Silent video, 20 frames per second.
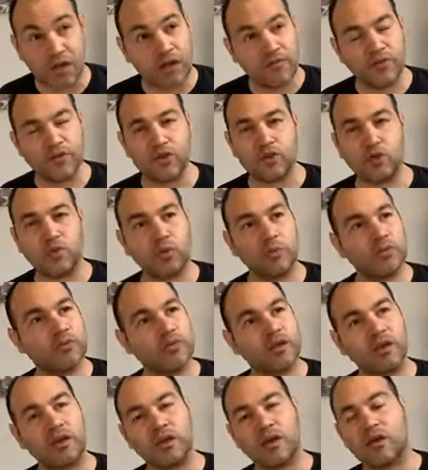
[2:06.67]
If you do it
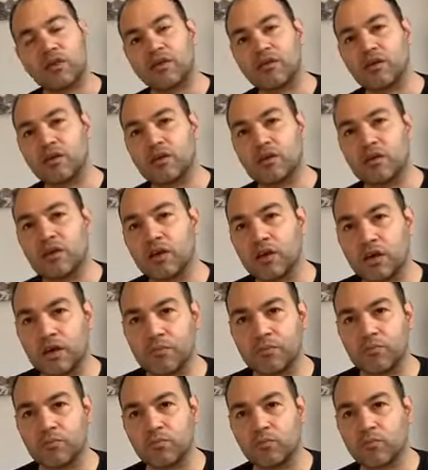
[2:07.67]
with any other